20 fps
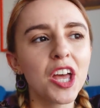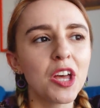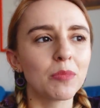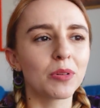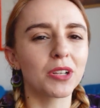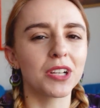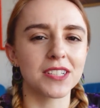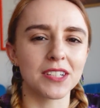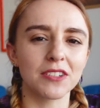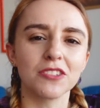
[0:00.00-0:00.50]

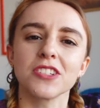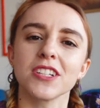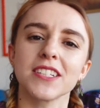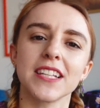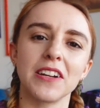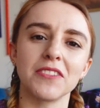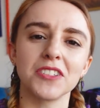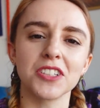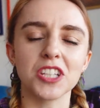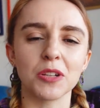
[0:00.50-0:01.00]
because I was just
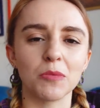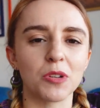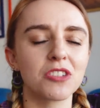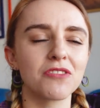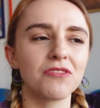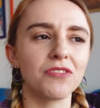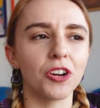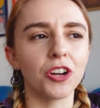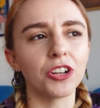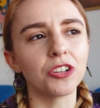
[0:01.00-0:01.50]
having so much
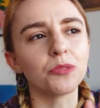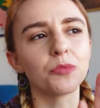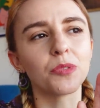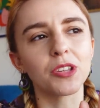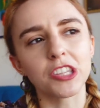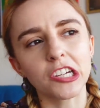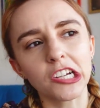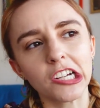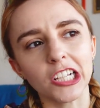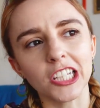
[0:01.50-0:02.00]
fun with
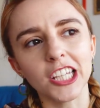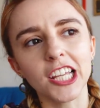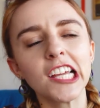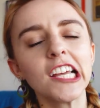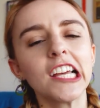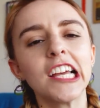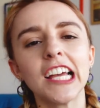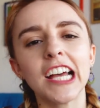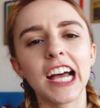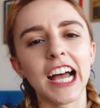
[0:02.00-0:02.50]
the color.
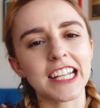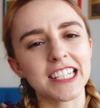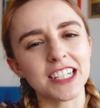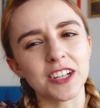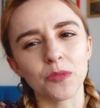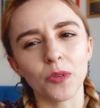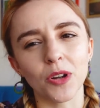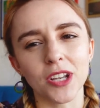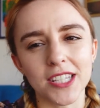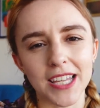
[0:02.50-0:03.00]
I
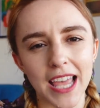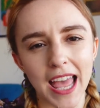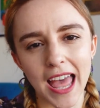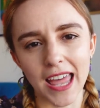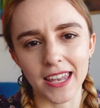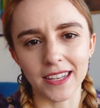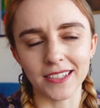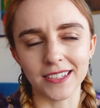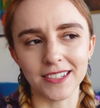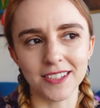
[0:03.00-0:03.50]
didn't want to
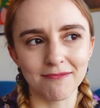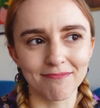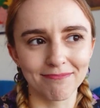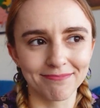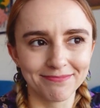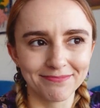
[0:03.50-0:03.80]
end